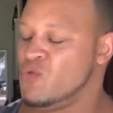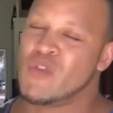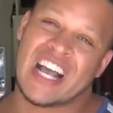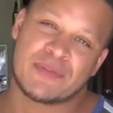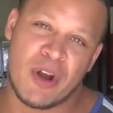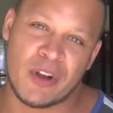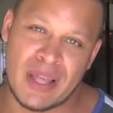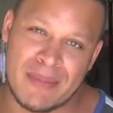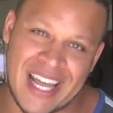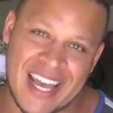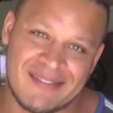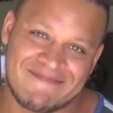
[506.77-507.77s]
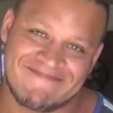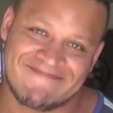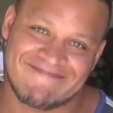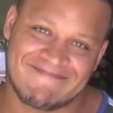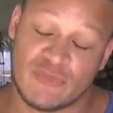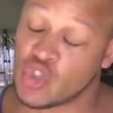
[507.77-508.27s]
raspberry lemonade
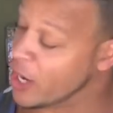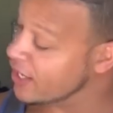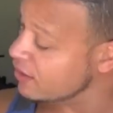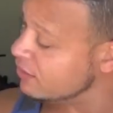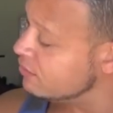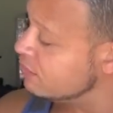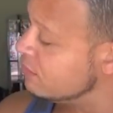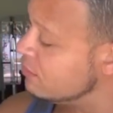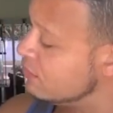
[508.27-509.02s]
drink, I'm